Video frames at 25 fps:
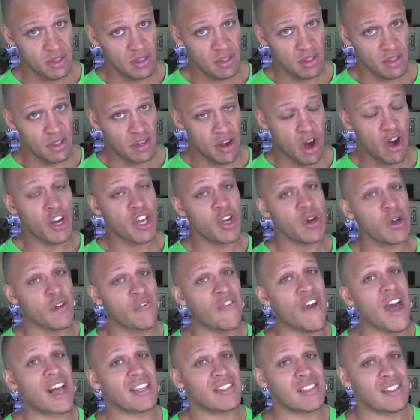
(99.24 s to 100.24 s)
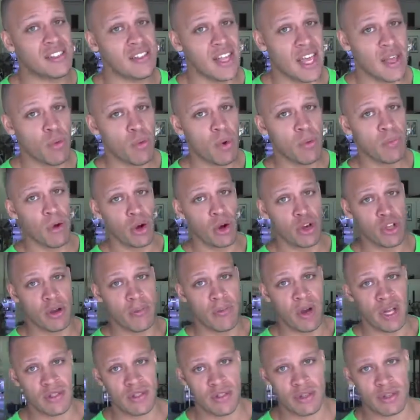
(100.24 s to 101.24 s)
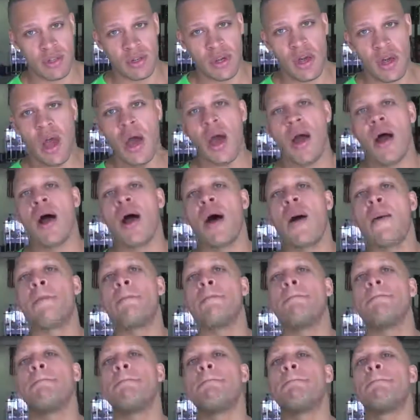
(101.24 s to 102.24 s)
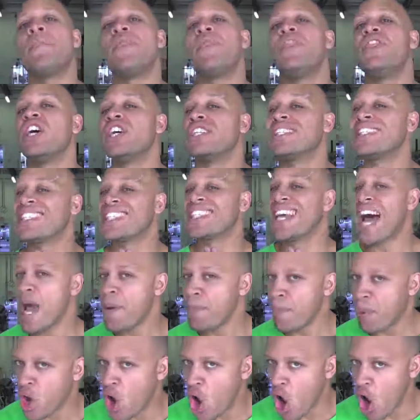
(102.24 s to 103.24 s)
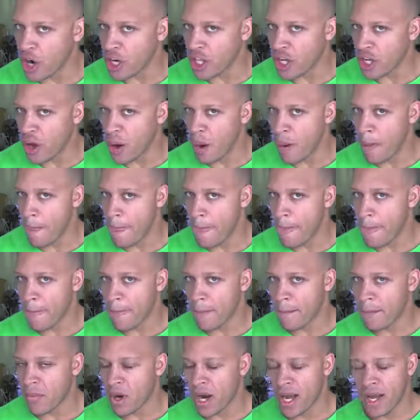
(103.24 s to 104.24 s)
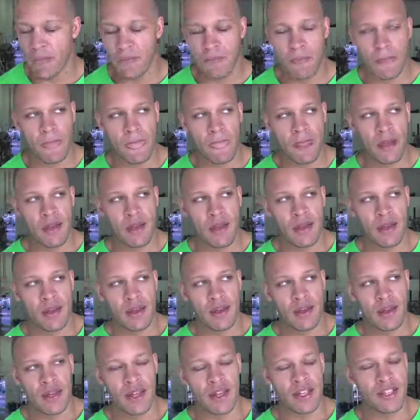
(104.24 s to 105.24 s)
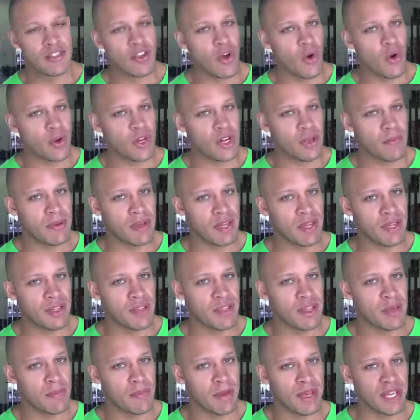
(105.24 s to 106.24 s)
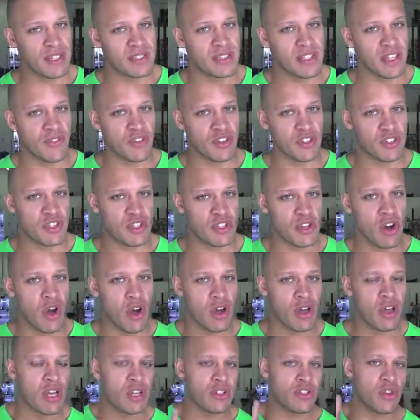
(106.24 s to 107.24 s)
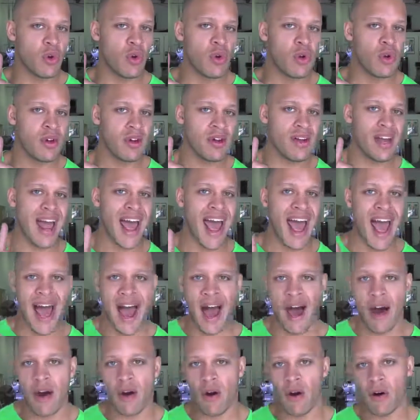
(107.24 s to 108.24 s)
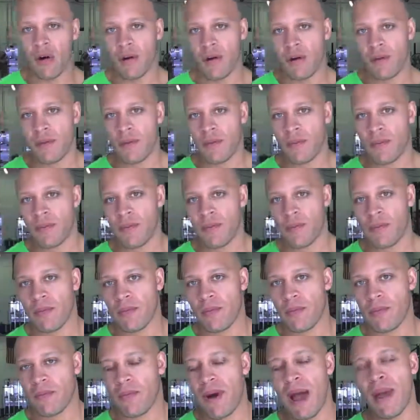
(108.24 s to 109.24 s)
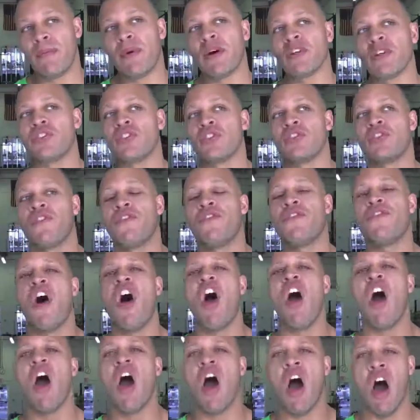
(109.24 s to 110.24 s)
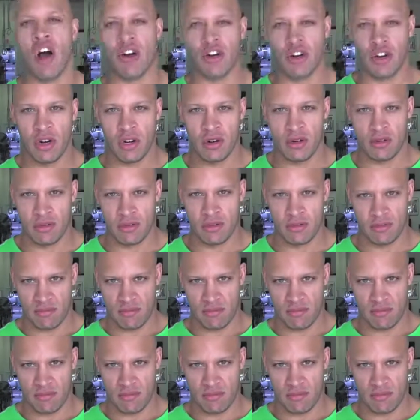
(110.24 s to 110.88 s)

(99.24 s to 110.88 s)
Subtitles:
cardio in a fasted state will burn your muscle. The type of cardio, right, is going to be the biggest difference at all. So now my muscles are far harder,